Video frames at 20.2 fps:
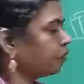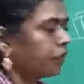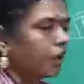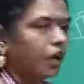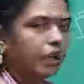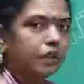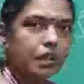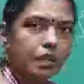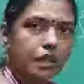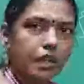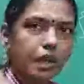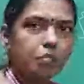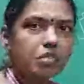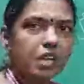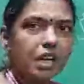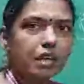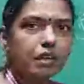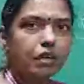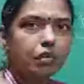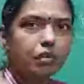Other time
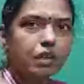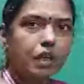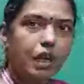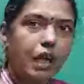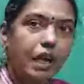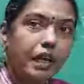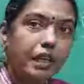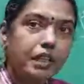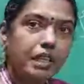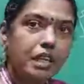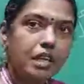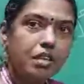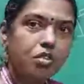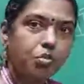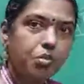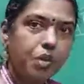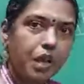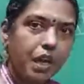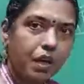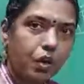slot like this,
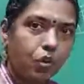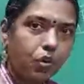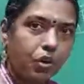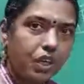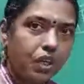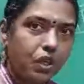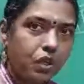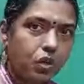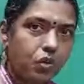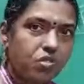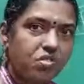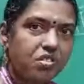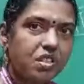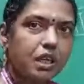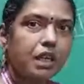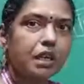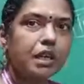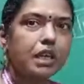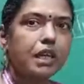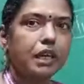we are going to
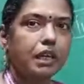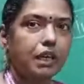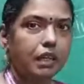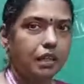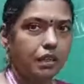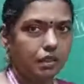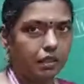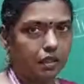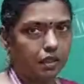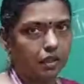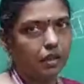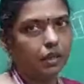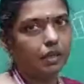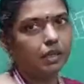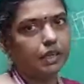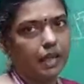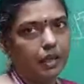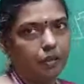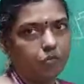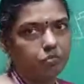segregating the
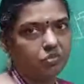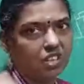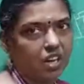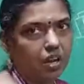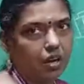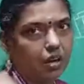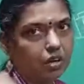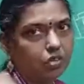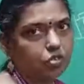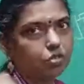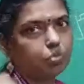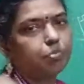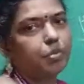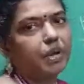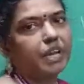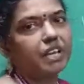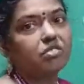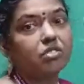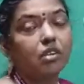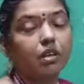time slots
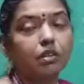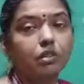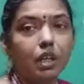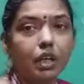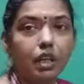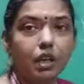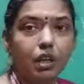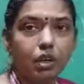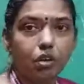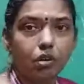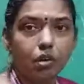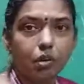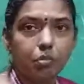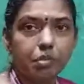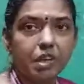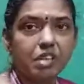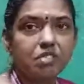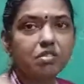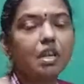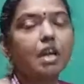based on the
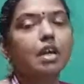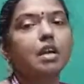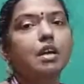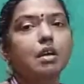requirements,